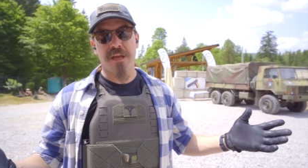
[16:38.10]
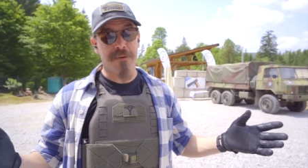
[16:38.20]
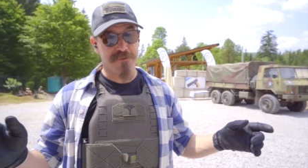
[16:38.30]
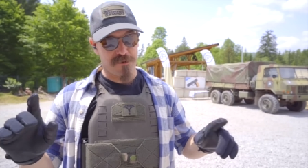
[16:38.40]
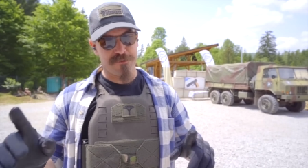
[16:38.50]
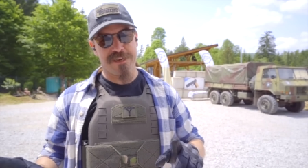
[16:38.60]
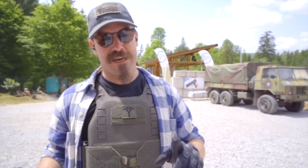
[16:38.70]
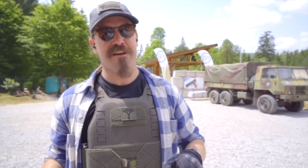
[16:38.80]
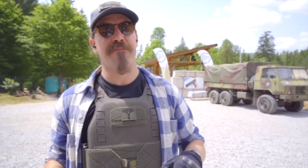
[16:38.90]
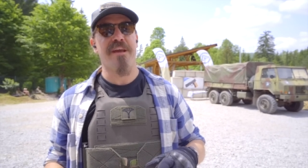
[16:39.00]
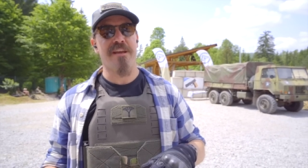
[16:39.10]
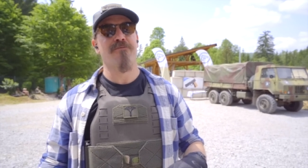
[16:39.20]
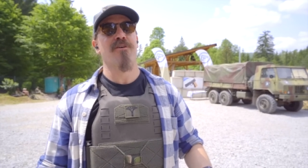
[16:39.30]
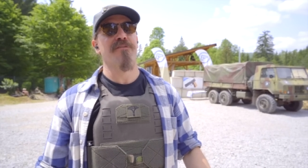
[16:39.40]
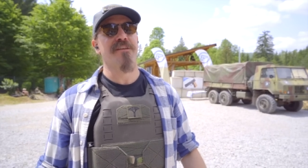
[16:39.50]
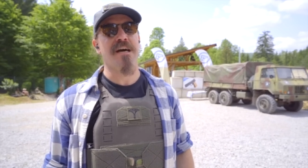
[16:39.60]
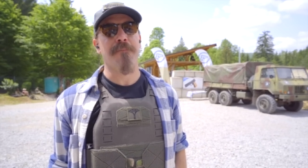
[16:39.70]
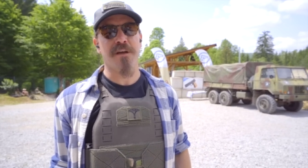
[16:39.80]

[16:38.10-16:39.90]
I'm certainly not going to be anywhere in the top